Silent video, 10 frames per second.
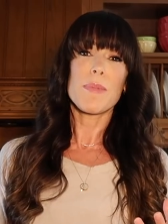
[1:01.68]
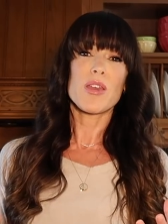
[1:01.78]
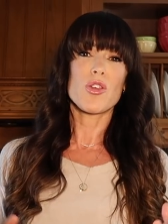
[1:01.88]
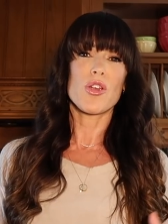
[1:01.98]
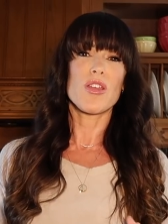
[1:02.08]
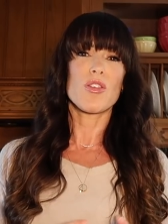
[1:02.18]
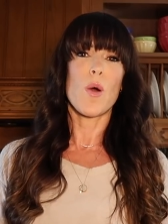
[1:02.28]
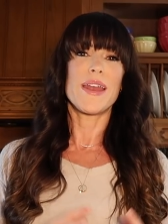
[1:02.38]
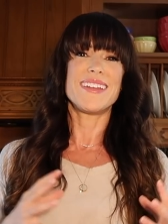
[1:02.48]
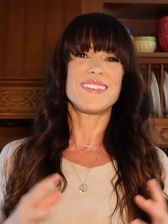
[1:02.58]
the mixture is
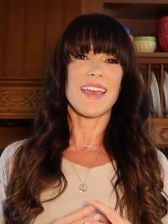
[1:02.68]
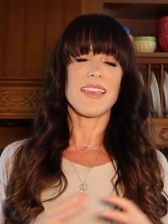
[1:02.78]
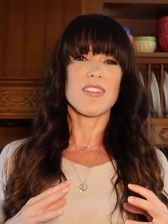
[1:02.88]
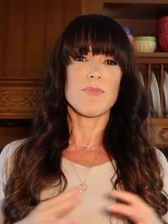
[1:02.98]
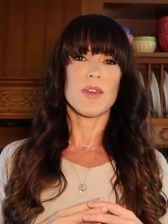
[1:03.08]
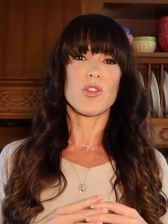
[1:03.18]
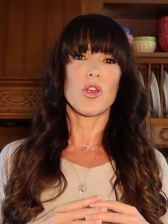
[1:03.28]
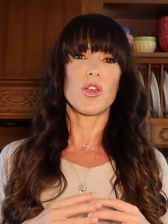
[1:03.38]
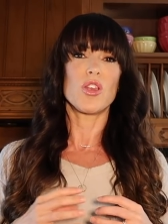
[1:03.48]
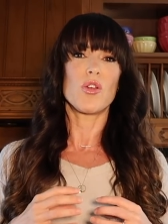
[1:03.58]
quite a dense
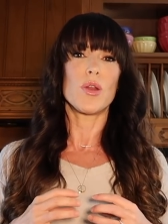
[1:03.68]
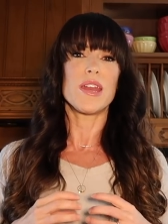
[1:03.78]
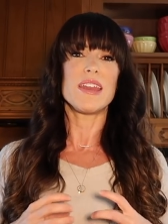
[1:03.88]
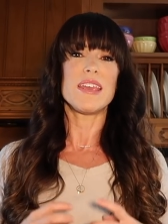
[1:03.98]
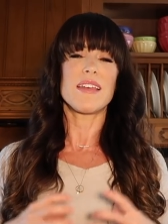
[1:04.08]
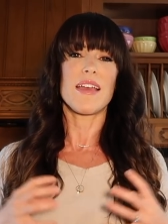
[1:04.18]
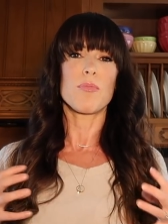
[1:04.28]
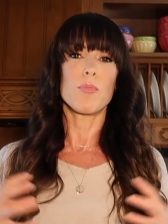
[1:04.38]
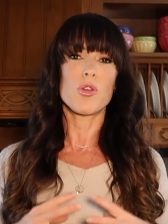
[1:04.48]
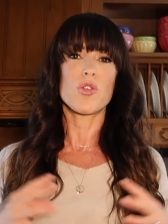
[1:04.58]
mixture, you're going to need
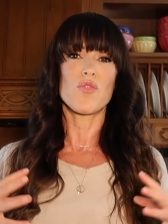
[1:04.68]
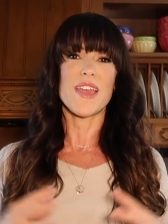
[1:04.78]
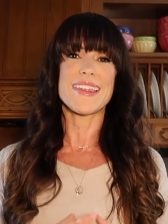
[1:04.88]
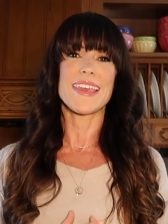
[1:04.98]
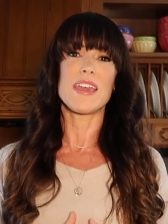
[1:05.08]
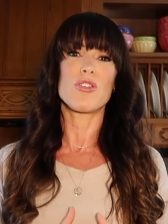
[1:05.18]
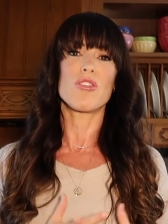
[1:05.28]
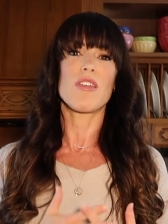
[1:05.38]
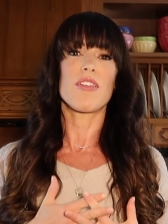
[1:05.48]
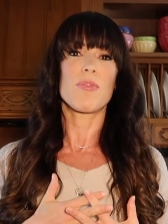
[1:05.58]
as much raising
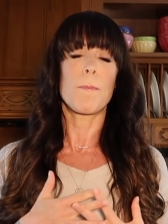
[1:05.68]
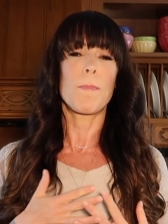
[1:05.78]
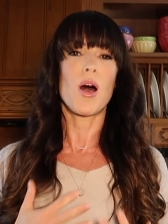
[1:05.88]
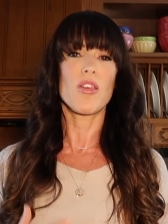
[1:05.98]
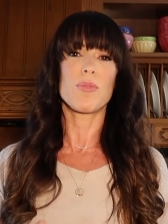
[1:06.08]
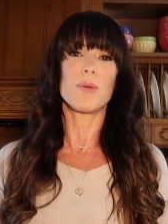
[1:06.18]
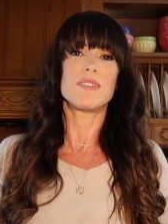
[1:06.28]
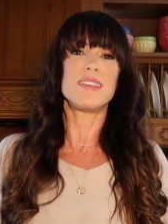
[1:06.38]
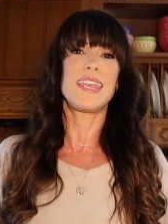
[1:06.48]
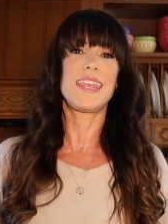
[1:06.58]
agent as
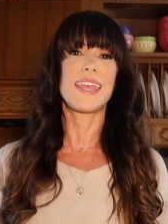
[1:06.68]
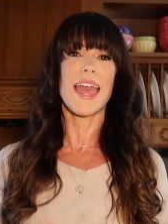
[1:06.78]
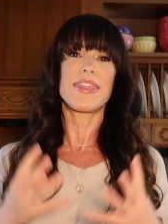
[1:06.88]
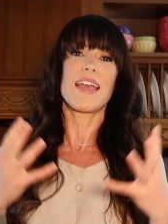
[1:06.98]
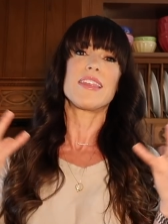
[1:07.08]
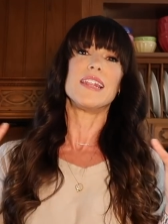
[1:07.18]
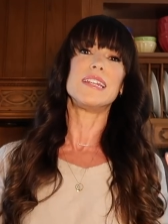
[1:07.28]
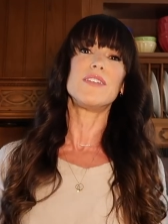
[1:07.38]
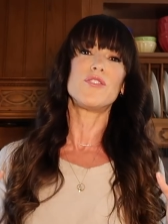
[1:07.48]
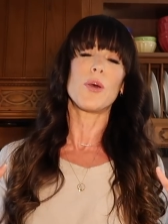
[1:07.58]
possible to get that to
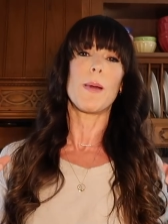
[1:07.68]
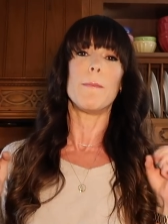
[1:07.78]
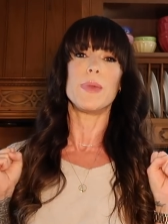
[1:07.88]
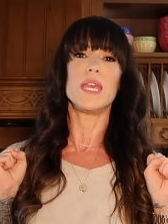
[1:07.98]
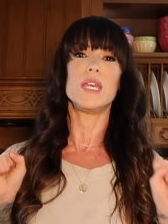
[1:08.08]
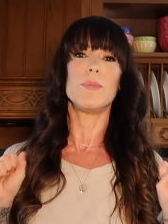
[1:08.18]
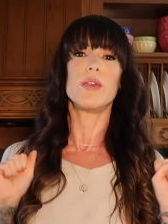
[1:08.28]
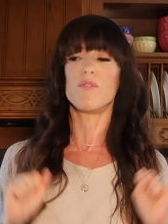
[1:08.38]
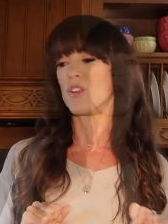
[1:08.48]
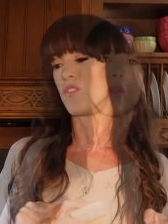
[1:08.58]
lift up and be
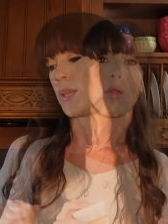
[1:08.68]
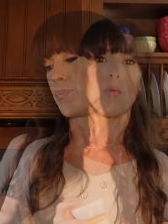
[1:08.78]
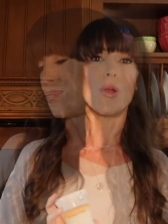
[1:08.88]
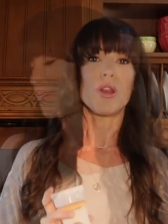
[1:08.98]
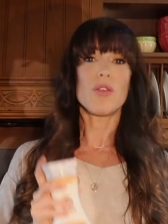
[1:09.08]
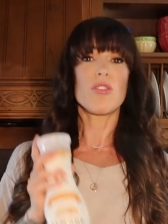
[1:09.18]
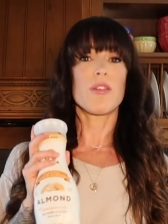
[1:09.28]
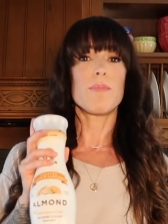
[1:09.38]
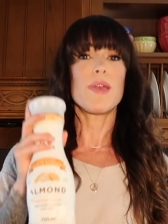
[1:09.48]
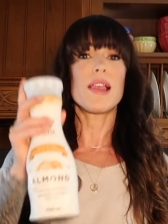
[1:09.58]
yummy and fluffy. We're going to use
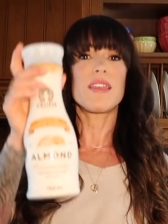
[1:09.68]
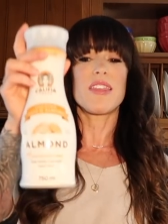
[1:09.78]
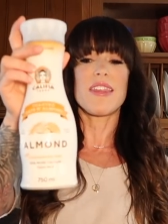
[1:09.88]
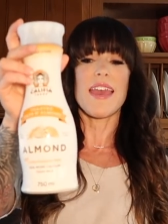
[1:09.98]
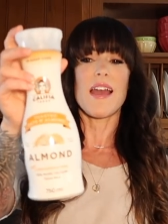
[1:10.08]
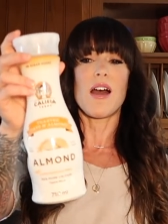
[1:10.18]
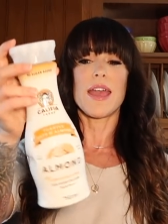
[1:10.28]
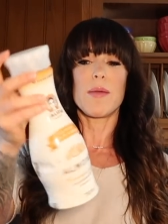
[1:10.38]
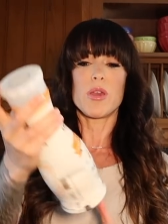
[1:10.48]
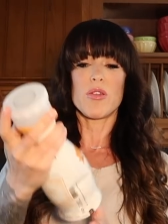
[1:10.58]
some milk today. I
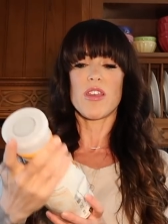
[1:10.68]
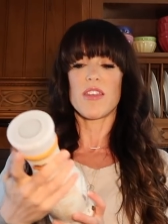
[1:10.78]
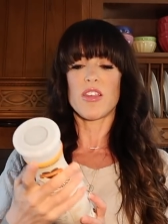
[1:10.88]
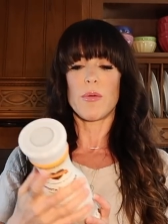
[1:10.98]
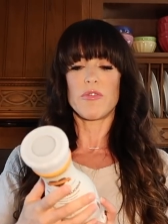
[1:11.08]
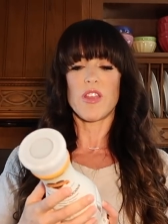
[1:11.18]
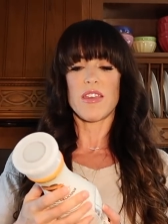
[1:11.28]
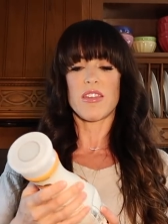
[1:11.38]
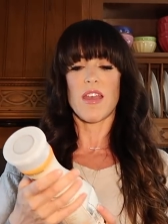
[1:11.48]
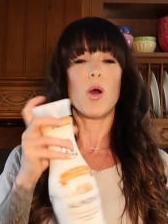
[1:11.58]
am using some of
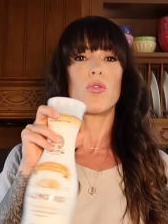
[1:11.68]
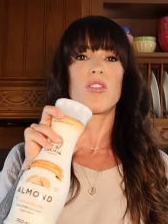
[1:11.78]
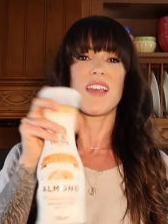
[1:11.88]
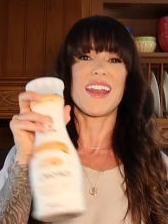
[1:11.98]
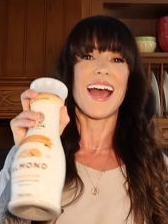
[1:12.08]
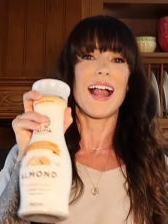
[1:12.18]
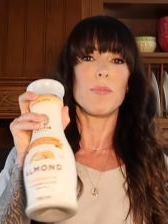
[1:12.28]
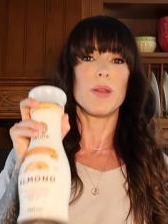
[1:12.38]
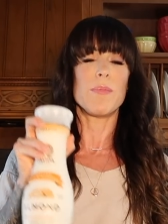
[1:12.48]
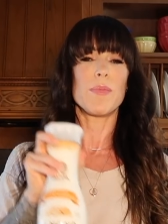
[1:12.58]
this oats and
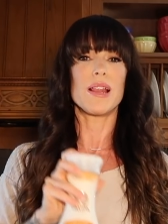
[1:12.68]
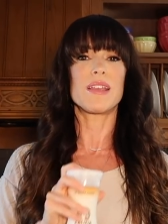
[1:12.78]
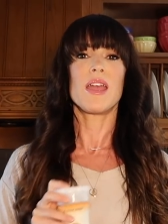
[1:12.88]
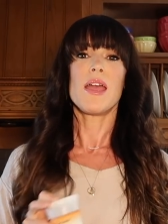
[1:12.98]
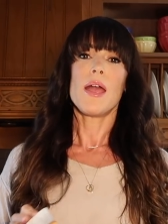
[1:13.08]
almond milk,